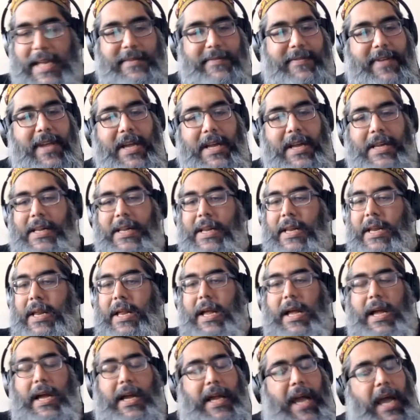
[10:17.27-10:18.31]

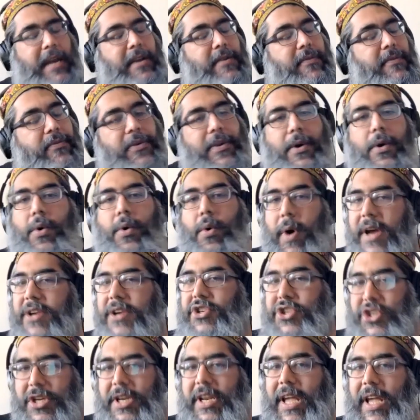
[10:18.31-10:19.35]
of real
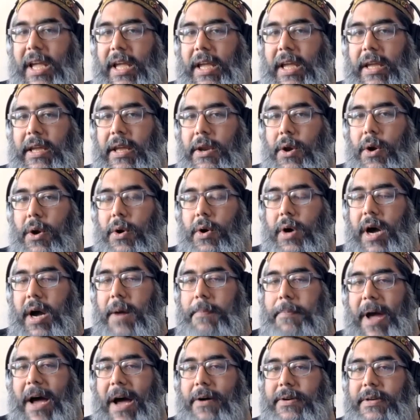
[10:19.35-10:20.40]
questioning, you know,
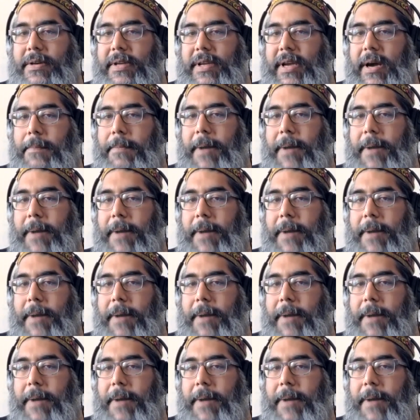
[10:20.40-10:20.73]
about